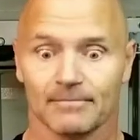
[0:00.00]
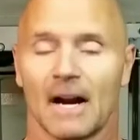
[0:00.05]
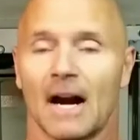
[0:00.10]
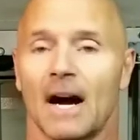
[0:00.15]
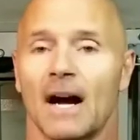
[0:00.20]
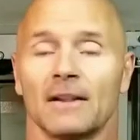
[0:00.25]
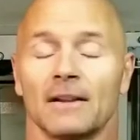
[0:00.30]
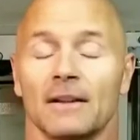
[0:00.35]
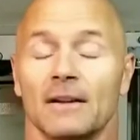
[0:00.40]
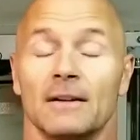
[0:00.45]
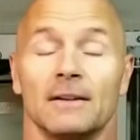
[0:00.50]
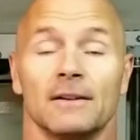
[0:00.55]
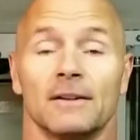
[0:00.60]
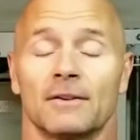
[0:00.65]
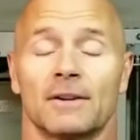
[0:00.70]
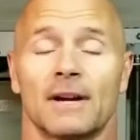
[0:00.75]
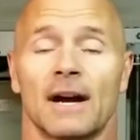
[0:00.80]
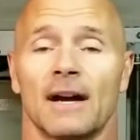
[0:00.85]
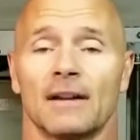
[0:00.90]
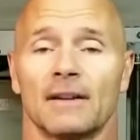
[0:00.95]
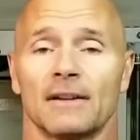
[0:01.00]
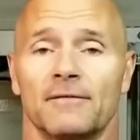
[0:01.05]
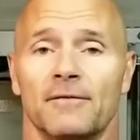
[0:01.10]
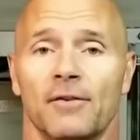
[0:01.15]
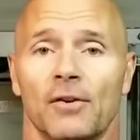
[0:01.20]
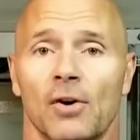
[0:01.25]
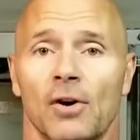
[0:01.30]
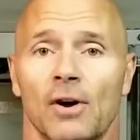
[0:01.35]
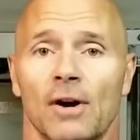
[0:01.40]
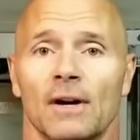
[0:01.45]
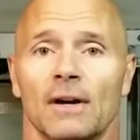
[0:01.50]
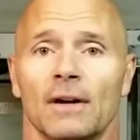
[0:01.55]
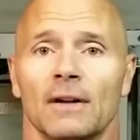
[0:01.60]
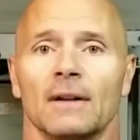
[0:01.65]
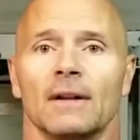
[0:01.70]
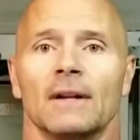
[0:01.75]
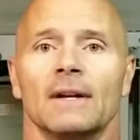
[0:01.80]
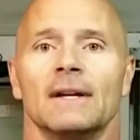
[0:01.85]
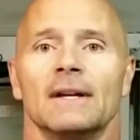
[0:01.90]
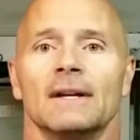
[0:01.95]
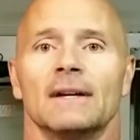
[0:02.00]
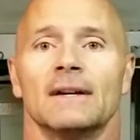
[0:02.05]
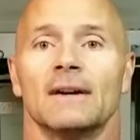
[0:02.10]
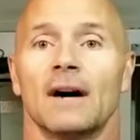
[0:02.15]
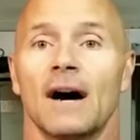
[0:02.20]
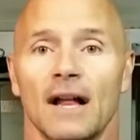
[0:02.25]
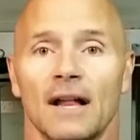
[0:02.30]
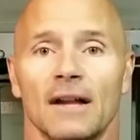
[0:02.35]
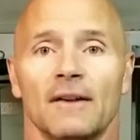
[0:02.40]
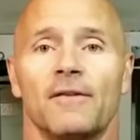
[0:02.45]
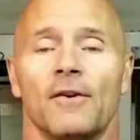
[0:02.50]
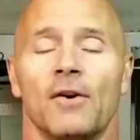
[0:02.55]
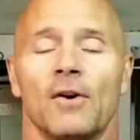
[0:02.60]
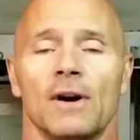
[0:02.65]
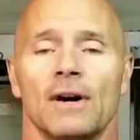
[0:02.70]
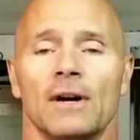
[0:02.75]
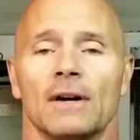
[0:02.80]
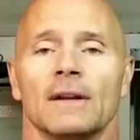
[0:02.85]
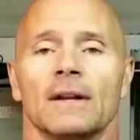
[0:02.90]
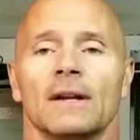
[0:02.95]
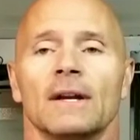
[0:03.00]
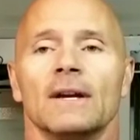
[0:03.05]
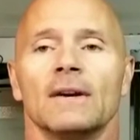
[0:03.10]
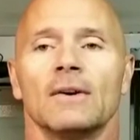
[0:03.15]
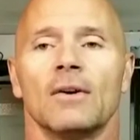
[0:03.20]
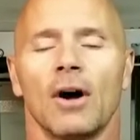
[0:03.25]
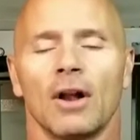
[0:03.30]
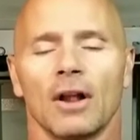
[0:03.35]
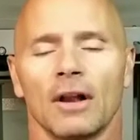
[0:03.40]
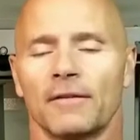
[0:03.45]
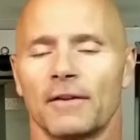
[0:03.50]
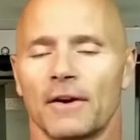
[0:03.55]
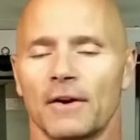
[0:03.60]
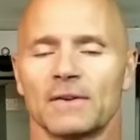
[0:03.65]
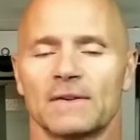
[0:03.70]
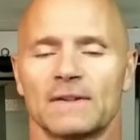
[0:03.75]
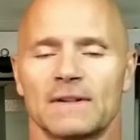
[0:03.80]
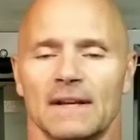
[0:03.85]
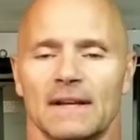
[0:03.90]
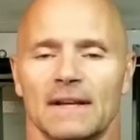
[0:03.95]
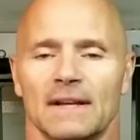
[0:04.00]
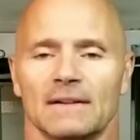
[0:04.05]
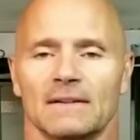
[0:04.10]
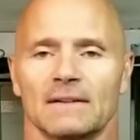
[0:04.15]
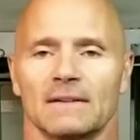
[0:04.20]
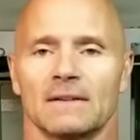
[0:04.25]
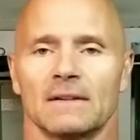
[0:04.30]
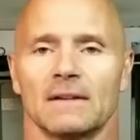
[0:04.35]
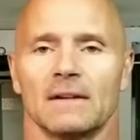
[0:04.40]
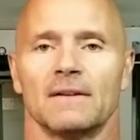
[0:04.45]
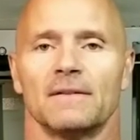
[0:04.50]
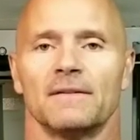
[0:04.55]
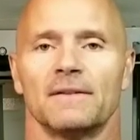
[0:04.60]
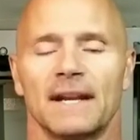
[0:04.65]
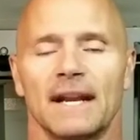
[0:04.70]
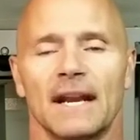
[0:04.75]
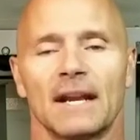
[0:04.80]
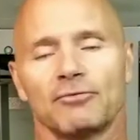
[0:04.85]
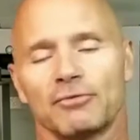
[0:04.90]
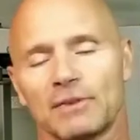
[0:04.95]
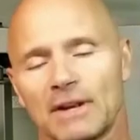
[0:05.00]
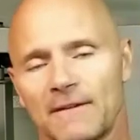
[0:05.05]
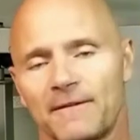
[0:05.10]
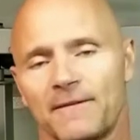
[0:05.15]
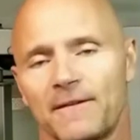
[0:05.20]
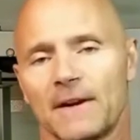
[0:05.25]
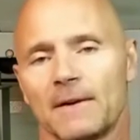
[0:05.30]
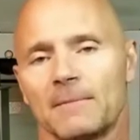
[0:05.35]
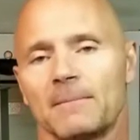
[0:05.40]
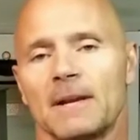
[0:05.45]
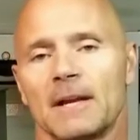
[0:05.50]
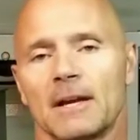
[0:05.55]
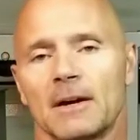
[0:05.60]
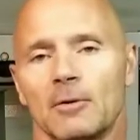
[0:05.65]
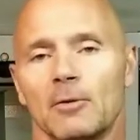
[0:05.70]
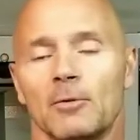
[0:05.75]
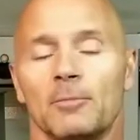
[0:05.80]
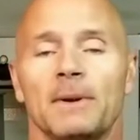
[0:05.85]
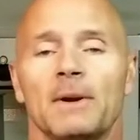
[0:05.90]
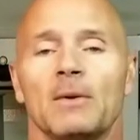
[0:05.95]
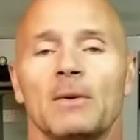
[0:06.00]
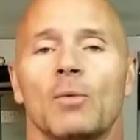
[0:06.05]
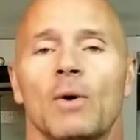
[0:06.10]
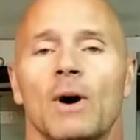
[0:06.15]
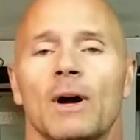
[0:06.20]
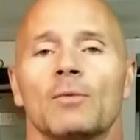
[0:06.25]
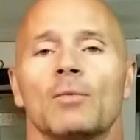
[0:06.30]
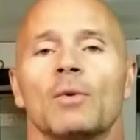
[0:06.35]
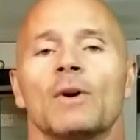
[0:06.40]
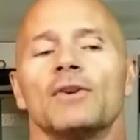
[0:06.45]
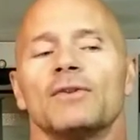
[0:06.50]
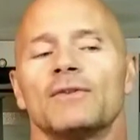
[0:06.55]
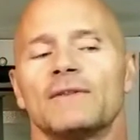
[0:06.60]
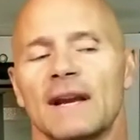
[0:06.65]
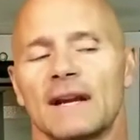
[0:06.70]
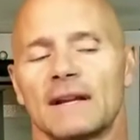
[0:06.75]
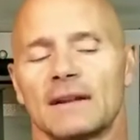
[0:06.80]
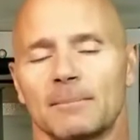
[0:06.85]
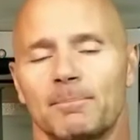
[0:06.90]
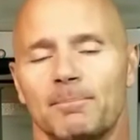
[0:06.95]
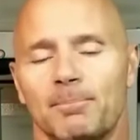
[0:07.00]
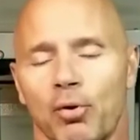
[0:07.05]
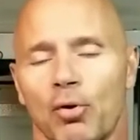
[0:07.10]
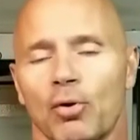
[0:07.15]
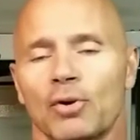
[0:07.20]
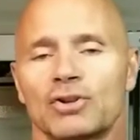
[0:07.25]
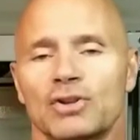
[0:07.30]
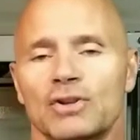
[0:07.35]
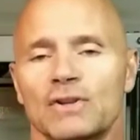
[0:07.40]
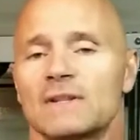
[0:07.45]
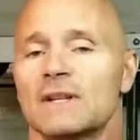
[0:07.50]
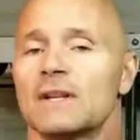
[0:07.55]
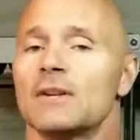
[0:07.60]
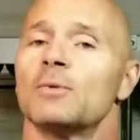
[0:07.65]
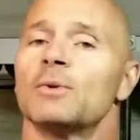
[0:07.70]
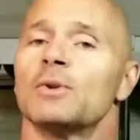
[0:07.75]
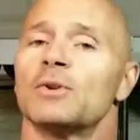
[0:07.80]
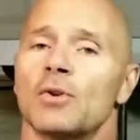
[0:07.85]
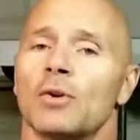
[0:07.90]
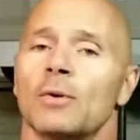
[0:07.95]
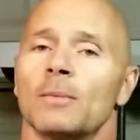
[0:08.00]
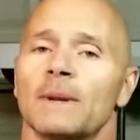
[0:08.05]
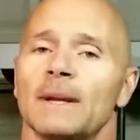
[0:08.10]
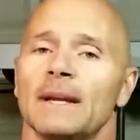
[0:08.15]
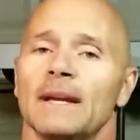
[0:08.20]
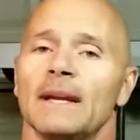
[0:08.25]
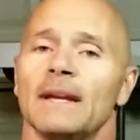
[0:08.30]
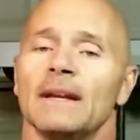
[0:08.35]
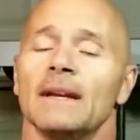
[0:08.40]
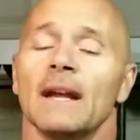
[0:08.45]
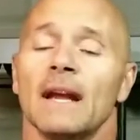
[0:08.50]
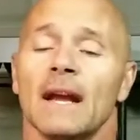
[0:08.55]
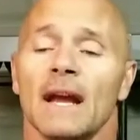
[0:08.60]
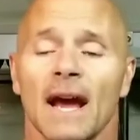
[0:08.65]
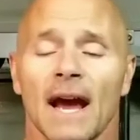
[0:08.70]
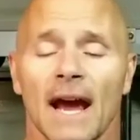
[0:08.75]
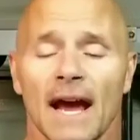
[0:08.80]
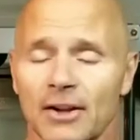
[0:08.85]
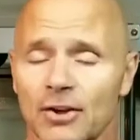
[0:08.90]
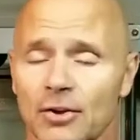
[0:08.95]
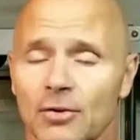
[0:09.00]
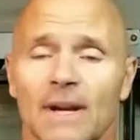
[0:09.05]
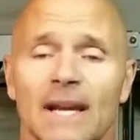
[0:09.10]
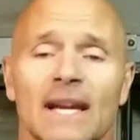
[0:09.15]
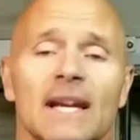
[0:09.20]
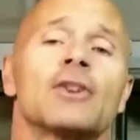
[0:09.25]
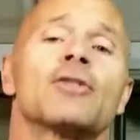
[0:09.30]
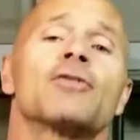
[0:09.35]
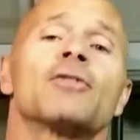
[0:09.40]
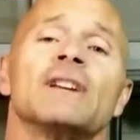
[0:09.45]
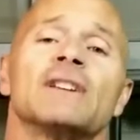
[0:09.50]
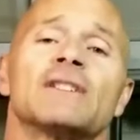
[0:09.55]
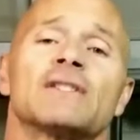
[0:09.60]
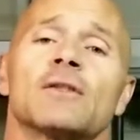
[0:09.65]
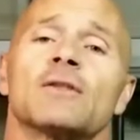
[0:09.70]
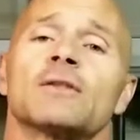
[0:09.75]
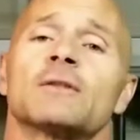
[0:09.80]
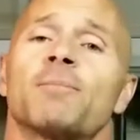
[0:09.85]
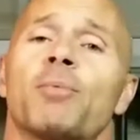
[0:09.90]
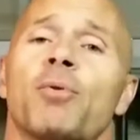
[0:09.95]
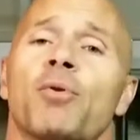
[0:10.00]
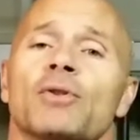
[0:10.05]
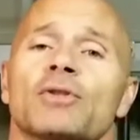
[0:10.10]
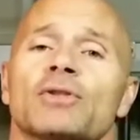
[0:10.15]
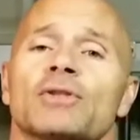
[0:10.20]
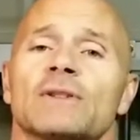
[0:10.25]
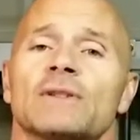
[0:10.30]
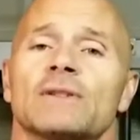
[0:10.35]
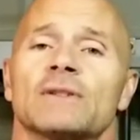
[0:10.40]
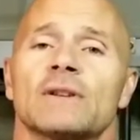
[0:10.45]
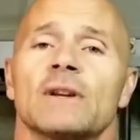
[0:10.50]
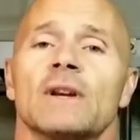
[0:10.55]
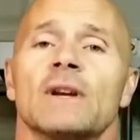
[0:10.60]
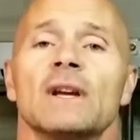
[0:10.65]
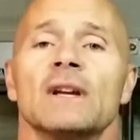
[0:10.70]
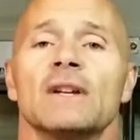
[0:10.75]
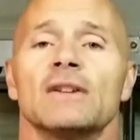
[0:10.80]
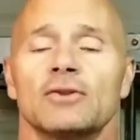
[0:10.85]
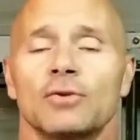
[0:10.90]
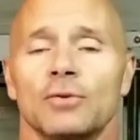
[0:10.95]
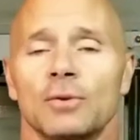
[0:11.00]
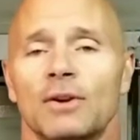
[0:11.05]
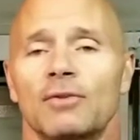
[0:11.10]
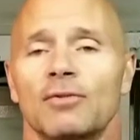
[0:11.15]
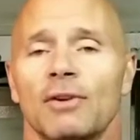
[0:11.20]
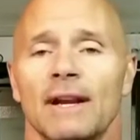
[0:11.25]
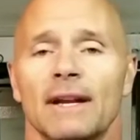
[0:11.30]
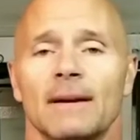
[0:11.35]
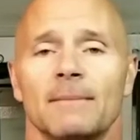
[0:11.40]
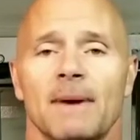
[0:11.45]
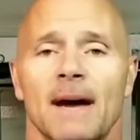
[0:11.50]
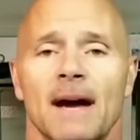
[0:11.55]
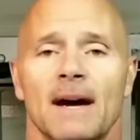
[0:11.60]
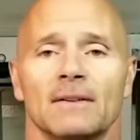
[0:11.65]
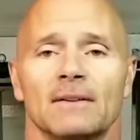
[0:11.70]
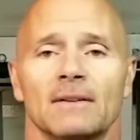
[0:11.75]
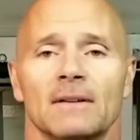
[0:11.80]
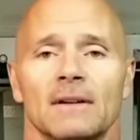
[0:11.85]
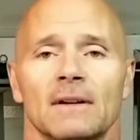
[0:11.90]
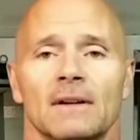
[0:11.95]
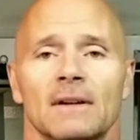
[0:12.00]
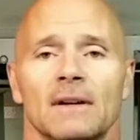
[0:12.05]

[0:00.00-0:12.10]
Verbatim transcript: you know, cod liver oil, olive oil, all of those things, then a refeed meal would be one where you take the portions that you would normally eat and you increase those portions to a great amount